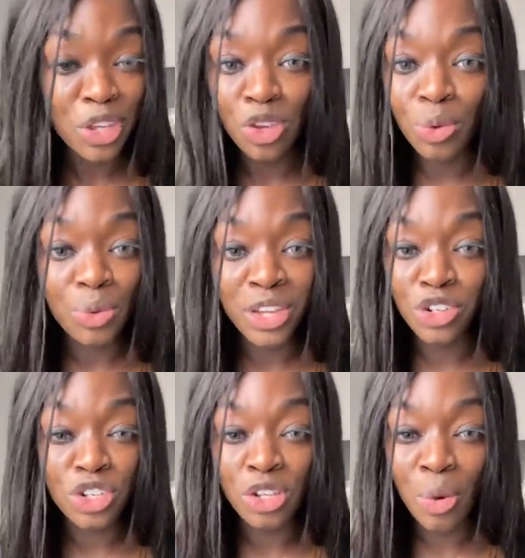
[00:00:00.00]

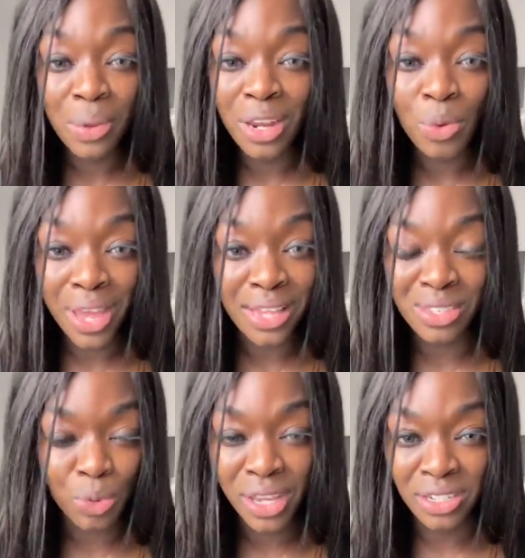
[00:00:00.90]
There's so many
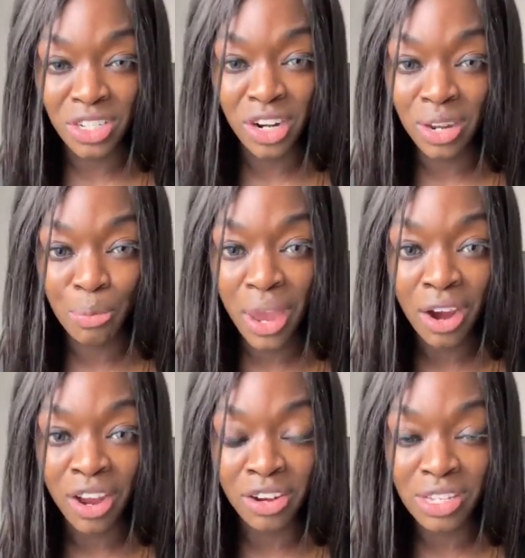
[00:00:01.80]
ways that we can start
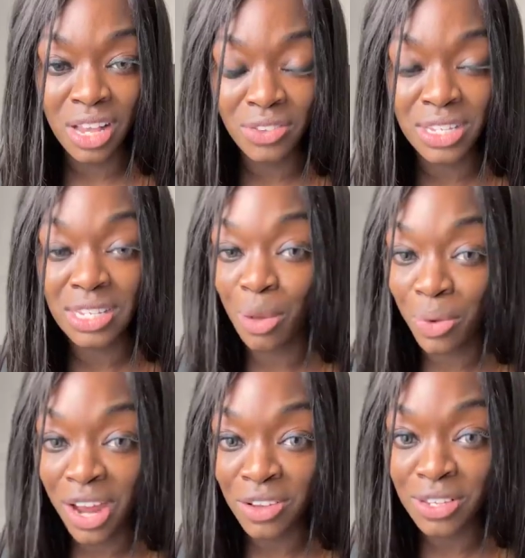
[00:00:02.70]
comparing ourselves to
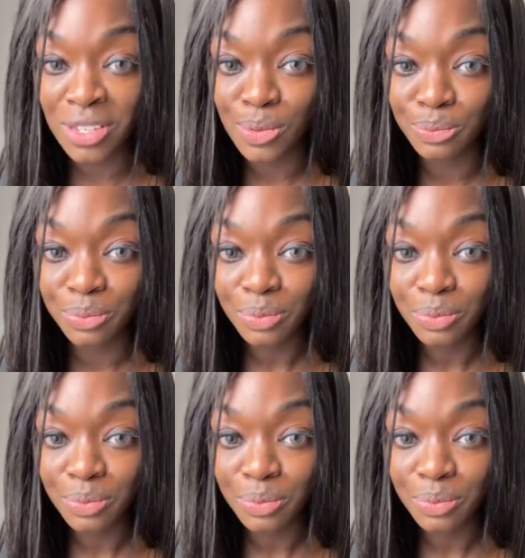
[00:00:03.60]
someone else